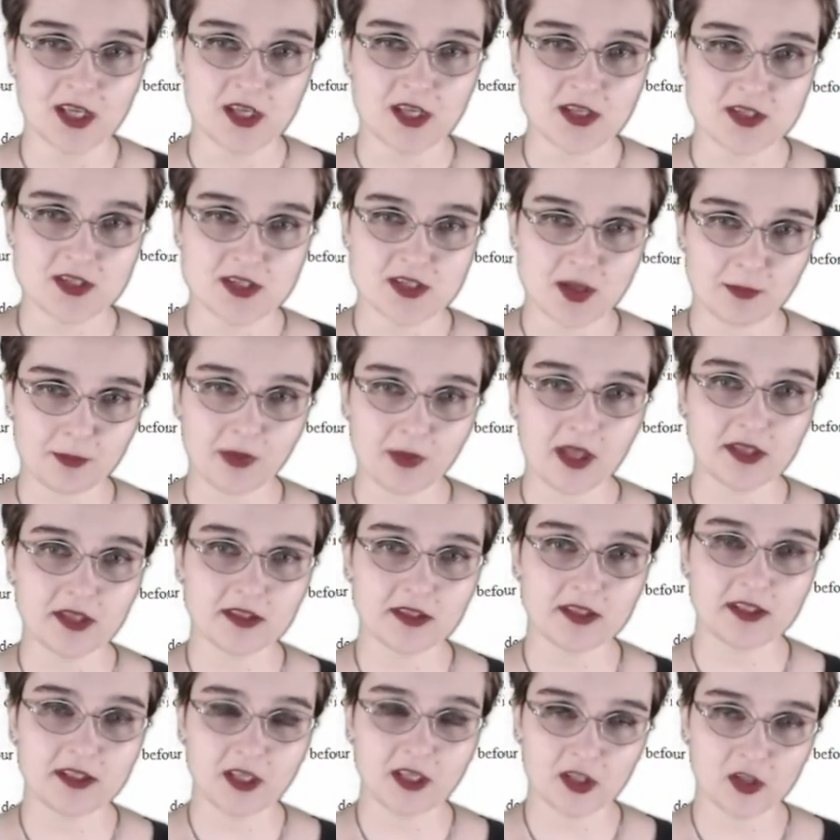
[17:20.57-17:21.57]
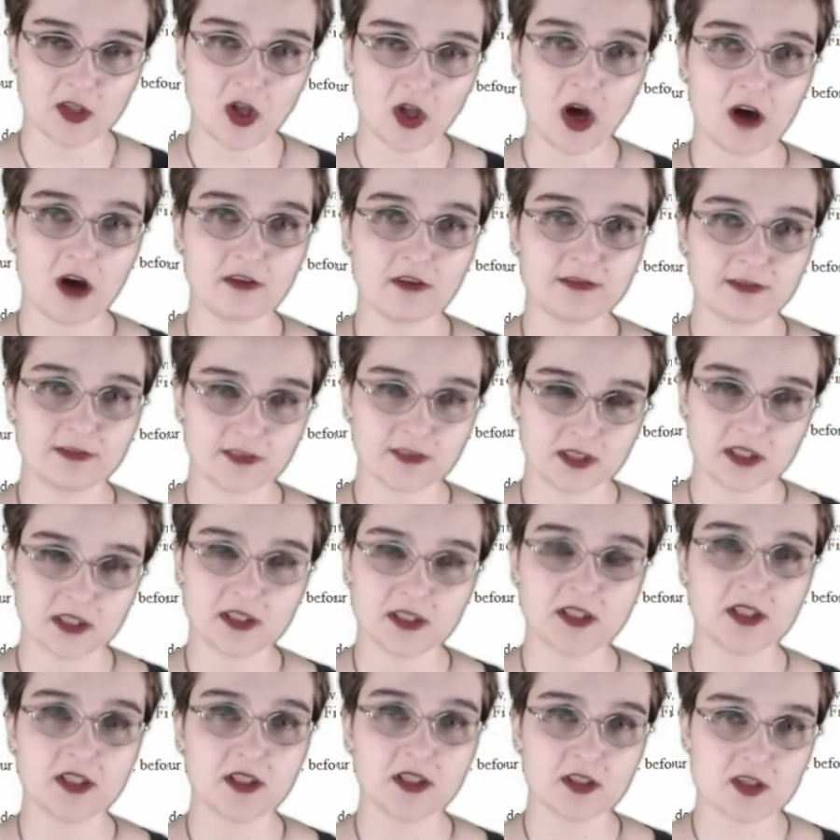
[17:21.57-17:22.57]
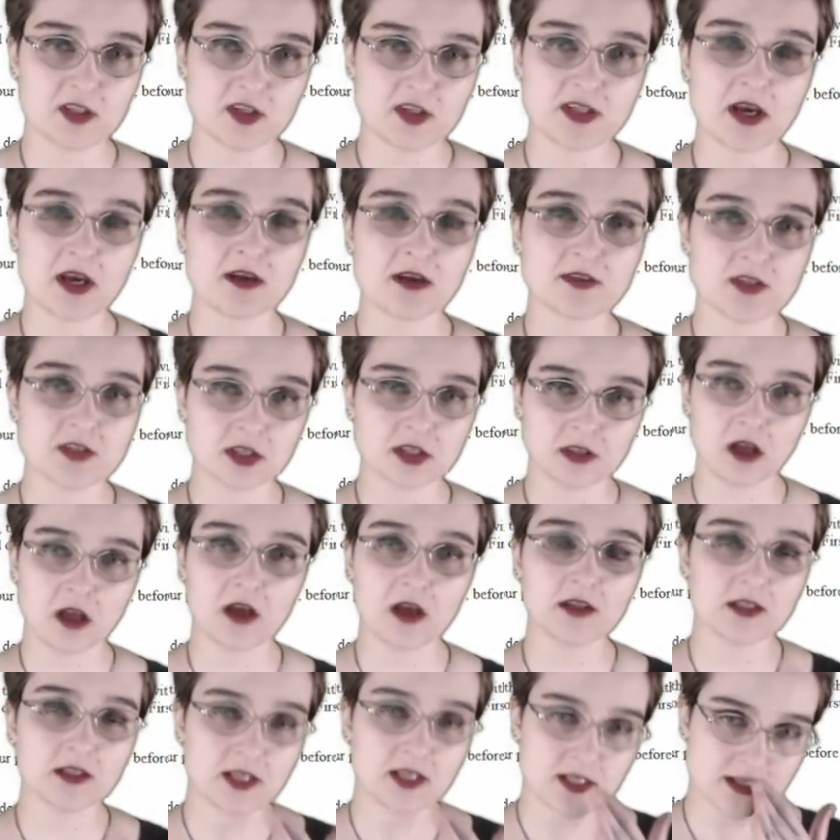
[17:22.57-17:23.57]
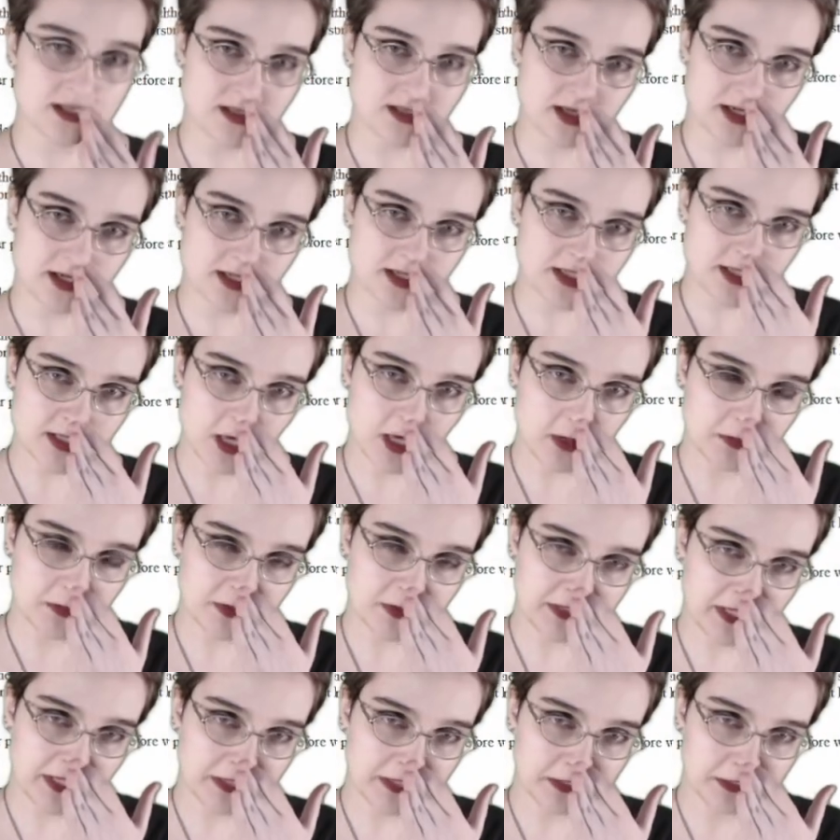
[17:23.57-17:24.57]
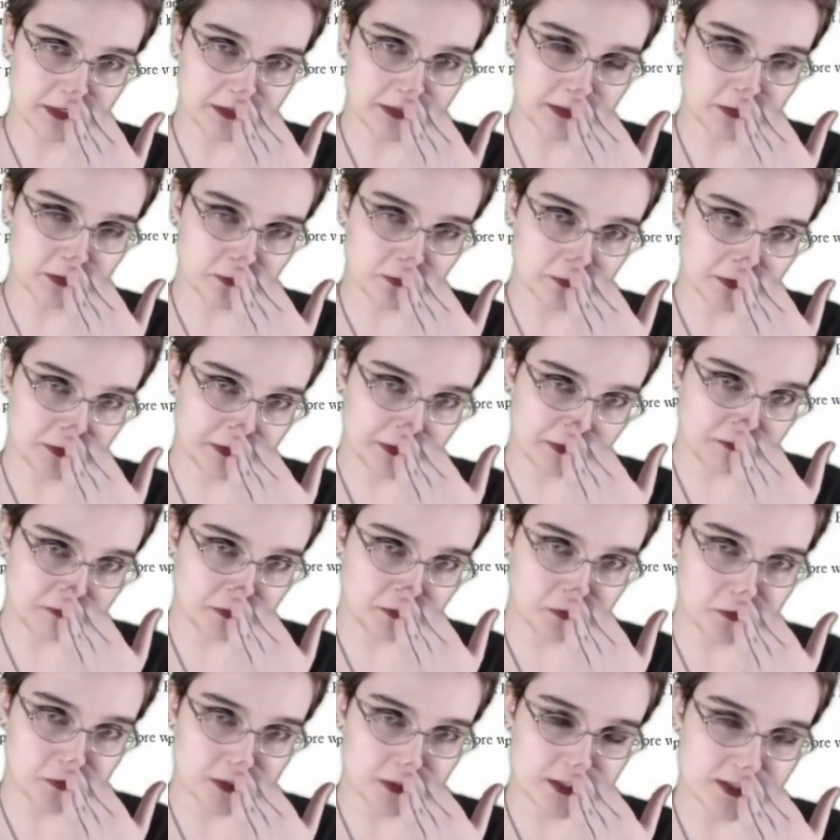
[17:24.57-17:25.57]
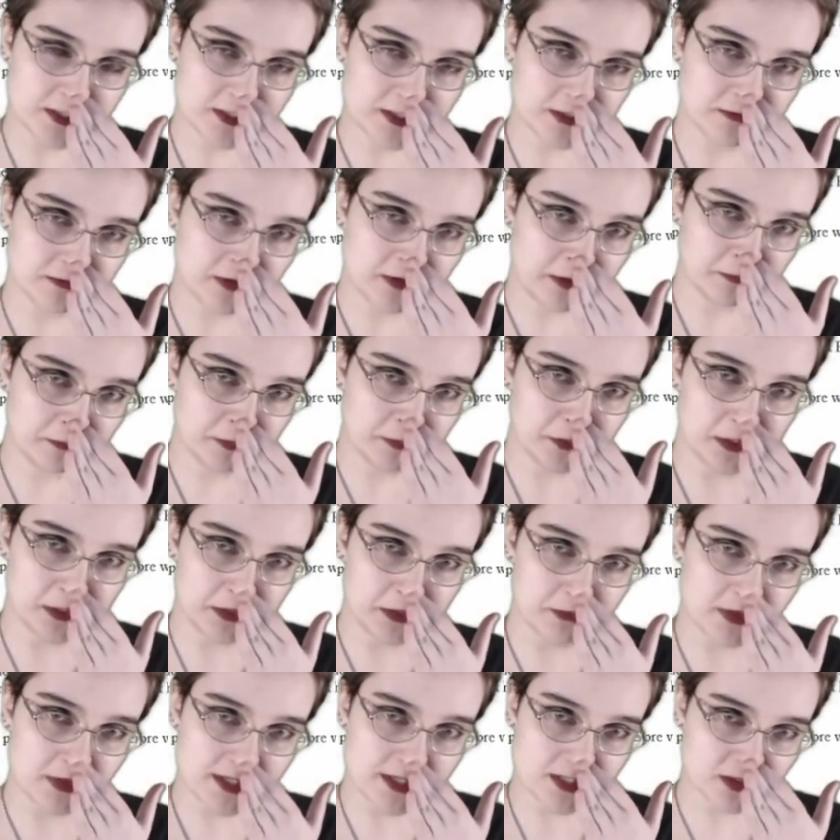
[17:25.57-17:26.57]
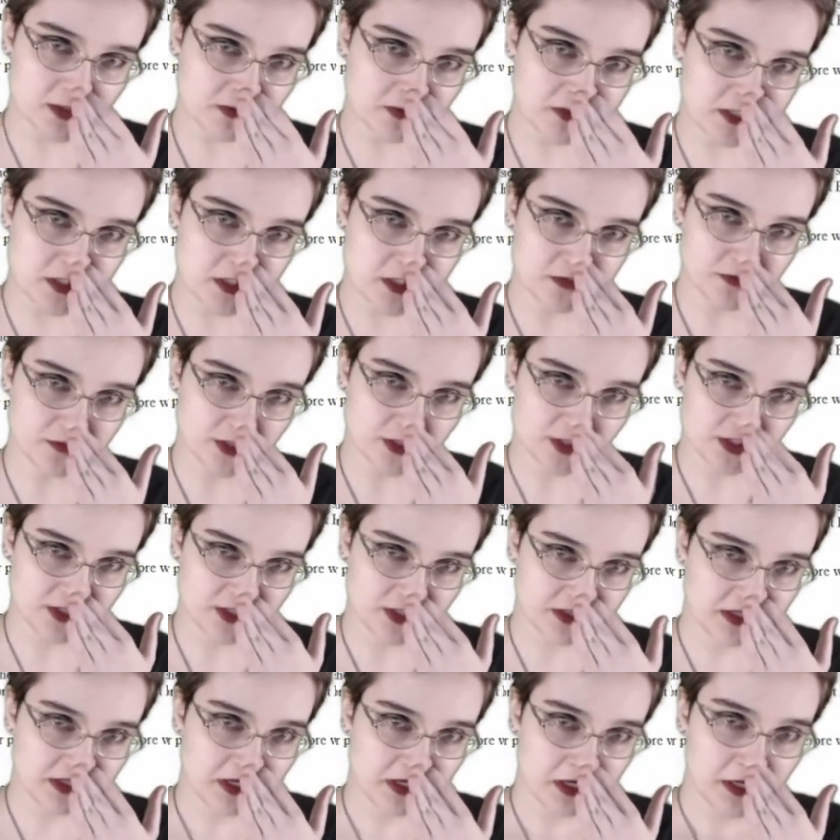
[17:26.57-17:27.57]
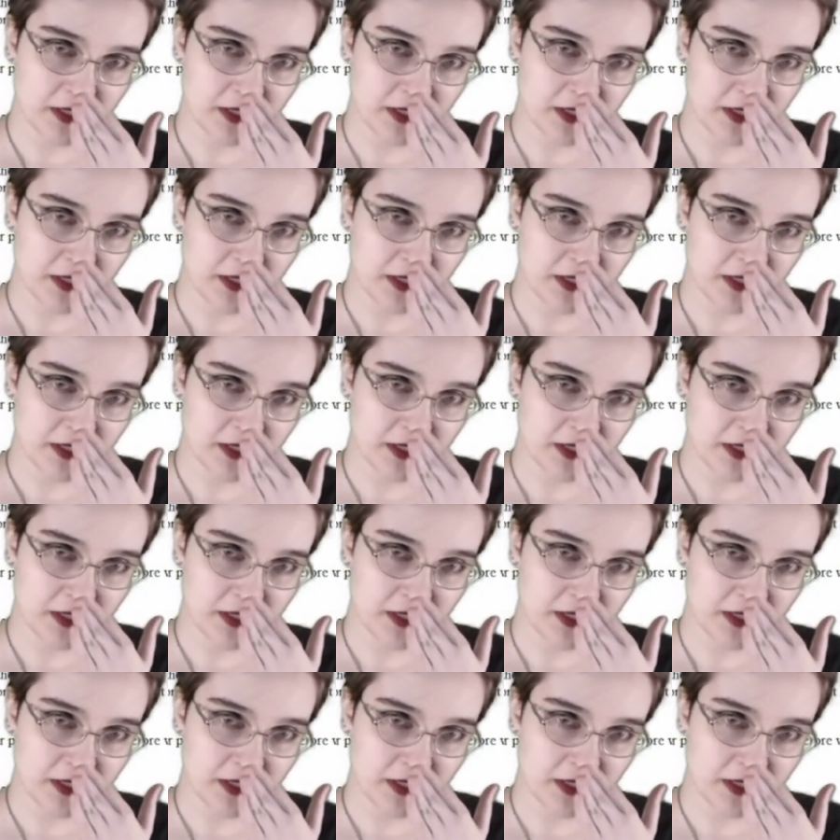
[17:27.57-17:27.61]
Samangeloff in here sounds a lot less like Salmonella than whatever was the Vampire the Masquerade's version.